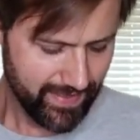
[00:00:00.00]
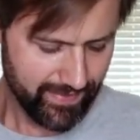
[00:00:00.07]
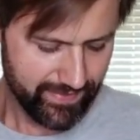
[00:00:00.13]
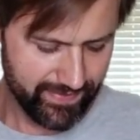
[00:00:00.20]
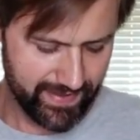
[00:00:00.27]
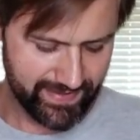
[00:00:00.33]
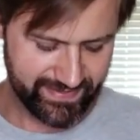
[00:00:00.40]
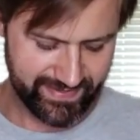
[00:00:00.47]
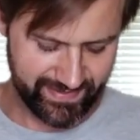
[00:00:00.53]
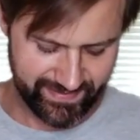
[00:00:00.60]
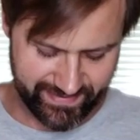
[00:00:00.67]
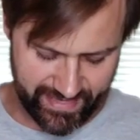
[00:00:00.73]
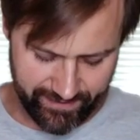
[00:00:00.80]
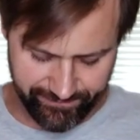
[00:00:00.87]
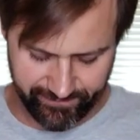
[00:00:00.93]
This
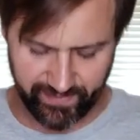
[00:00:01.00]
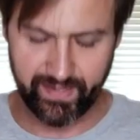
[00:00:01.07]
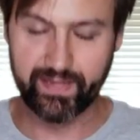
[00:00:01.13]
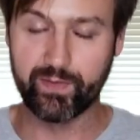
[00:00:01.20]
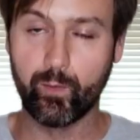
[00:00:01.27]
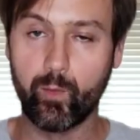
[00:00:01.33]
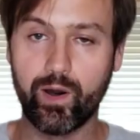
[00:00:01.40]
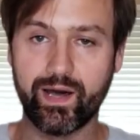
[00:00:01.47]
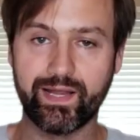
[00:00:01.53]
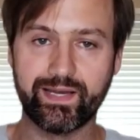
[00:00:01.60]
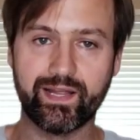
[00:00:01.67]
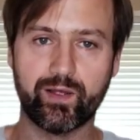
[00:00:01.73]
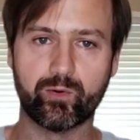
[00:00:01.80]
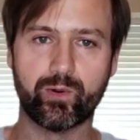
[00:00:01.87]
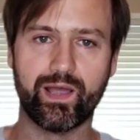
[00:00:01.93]
is definitely the
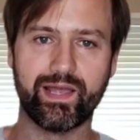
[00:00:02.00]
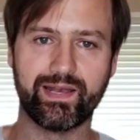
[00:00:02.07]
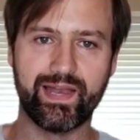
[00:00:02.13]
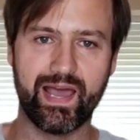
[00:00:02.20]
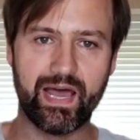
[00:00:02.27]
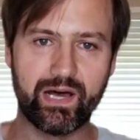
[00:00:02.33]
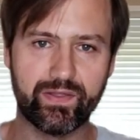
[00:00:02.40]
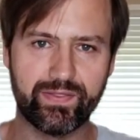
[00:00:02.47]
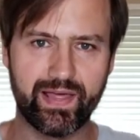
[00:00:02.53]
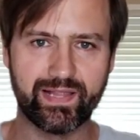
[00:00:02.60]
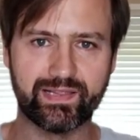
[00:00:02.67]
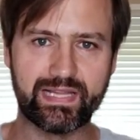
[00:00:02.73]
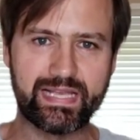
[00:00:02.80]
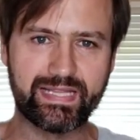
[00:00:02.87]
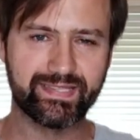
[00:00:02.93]
one right now
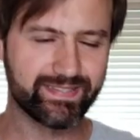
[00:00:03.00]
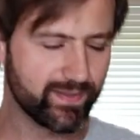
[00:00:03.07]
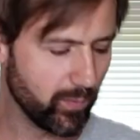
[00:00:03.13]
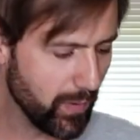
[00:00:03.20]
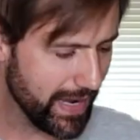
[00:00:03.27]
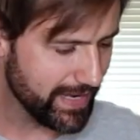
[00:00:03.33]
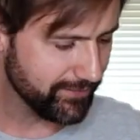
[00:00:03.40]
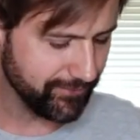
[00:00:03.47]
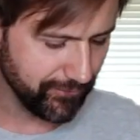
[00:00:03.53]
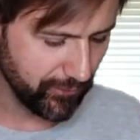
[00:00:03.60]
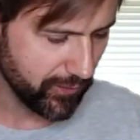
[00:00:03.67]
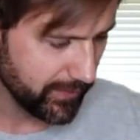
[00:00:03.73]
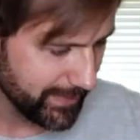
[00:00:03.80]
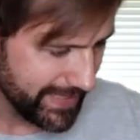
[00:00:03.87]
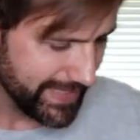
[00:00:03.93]
that leads the way
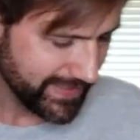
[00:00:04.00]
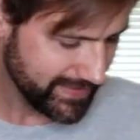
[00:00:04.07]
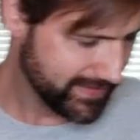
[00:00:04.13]
for me.